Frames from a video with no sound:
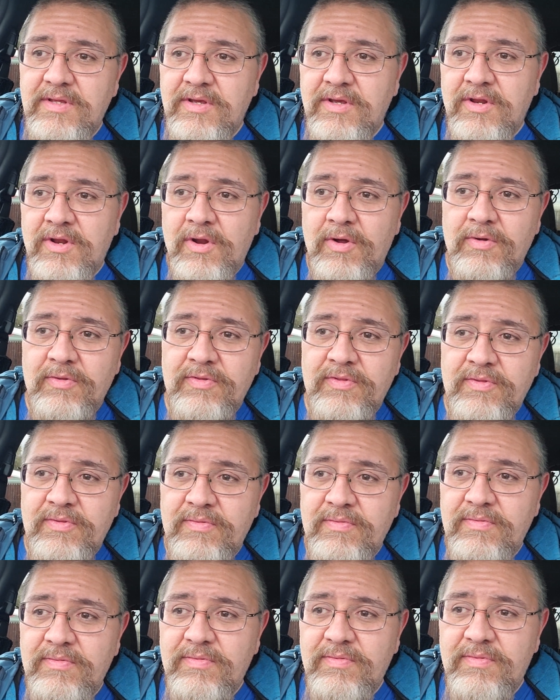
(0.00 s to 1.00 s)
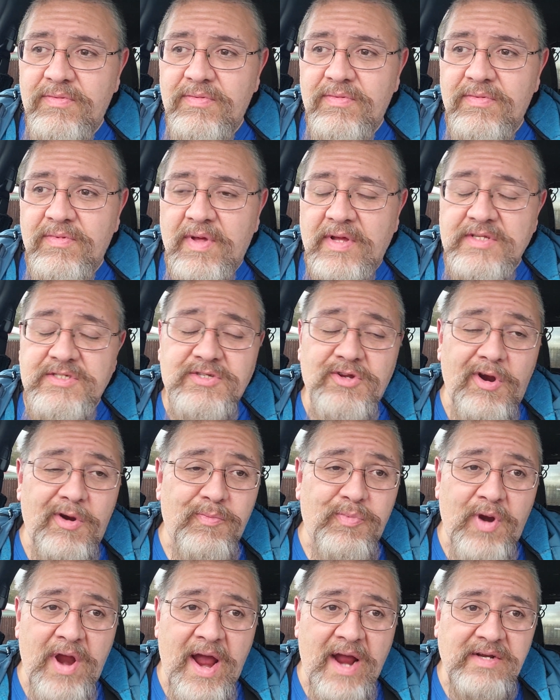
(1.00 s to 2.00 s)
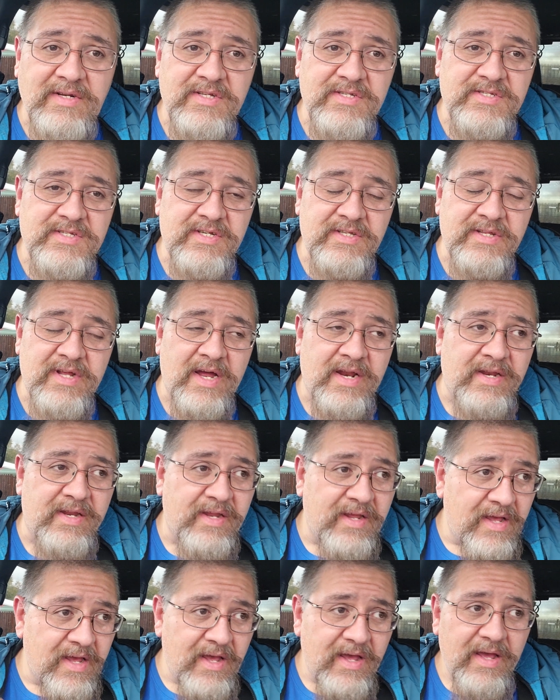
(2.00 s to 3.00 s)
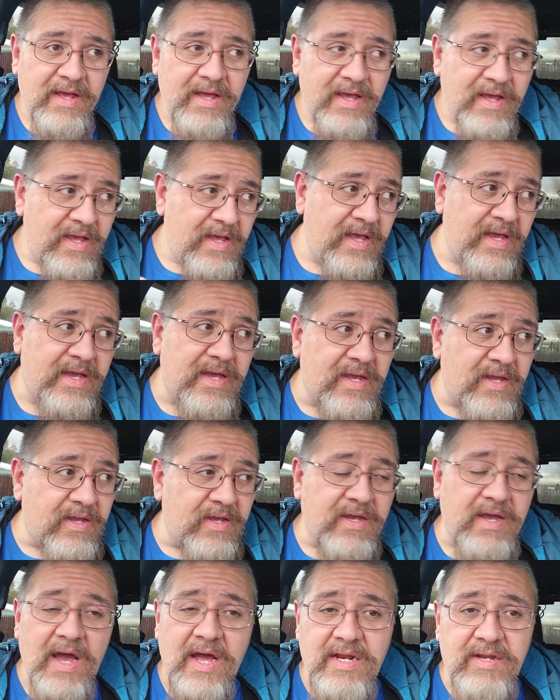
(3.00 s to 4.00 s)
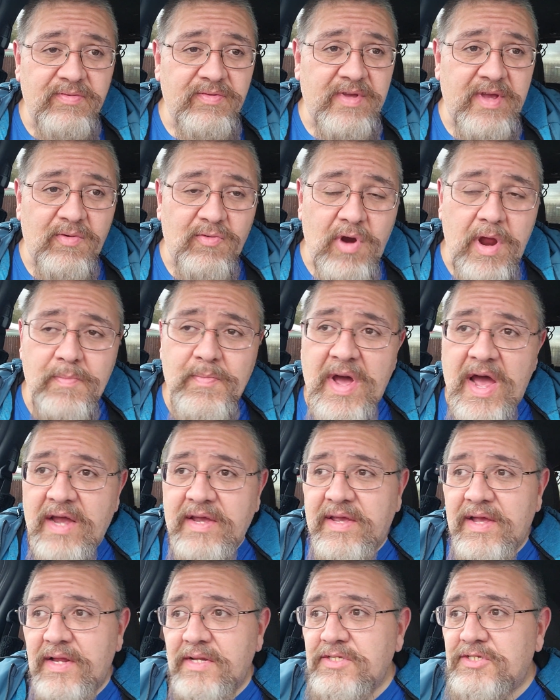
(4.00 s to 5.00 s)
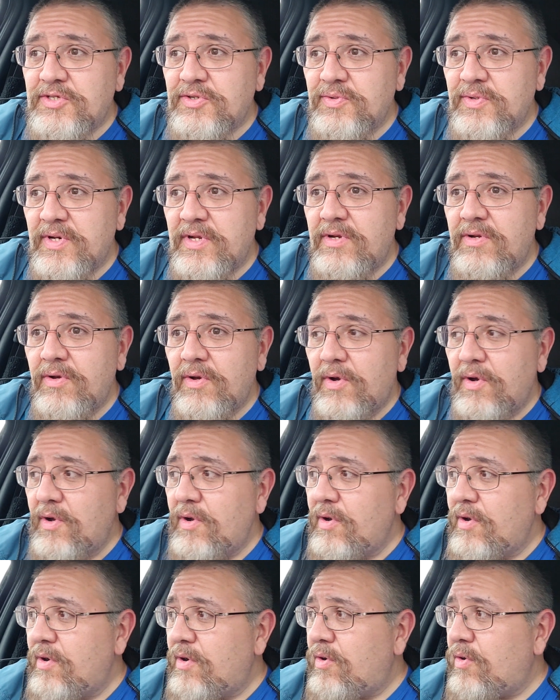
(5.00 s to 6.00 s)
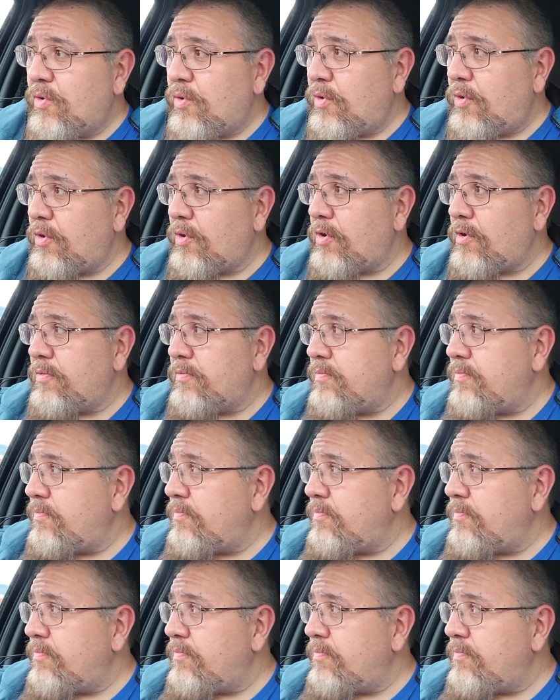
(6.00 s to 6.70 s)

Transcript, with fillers: you know, they start practicing that, he can kind of get right back into it. Or